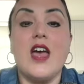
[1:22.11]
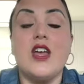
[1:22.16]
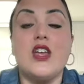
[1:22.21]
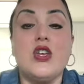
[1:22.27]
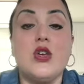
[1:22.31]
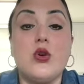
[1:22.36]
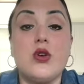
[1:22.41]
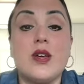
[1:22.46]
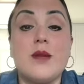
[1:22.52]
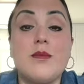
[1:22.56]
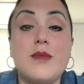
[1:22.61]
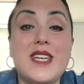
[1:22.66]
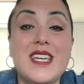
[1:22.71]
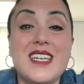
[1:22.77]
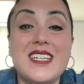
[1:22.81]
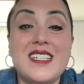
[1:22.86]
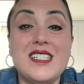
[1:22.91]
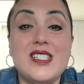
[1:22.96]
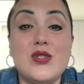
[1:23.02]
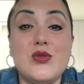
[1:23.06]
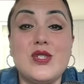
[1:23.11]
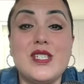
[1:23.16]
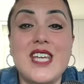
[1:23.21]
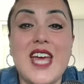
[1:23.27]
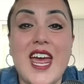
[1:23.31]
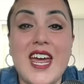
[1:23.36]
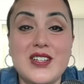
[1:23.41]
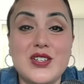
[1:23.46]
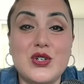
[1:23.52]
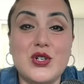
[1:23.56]
you can begin to
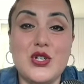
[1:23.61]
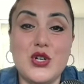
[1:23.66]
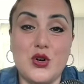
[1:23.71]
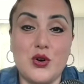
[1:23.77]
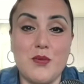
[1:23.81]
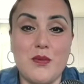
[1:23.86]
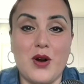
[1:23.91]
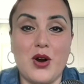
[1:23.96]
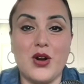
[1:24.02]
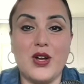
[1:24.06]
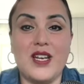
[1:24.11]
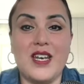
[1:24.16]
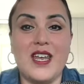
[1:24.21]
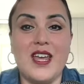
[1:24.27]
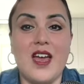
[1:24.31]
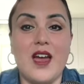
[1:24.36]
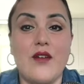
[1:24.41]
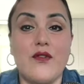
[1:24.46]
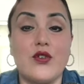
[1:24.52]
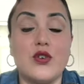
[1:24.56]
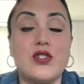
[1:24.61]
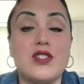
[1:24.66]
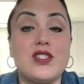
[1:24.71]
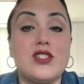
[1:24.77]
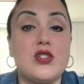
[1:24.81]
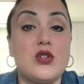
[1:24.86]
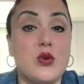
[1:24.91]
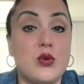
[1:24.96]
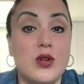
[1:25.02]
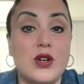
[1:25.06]
tailor your marketing efforts
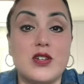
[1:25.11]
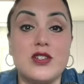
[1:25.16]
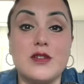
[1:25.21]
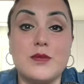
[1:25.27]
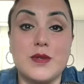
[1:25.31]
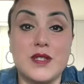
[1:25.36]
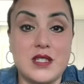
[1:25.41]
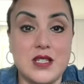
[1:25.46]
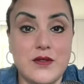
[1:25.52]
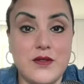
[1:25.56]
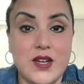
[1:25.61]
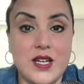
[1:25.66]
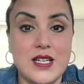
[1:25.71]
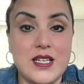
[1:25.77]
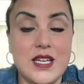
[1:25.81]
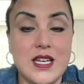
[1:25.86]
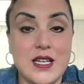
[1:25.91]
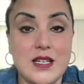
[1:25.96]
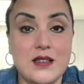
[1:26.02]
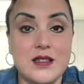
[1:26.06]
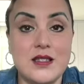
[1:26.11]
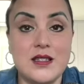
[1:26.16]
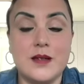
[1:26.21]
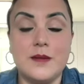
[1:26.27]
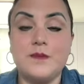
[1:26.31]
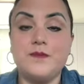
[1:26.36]
to their specific needs.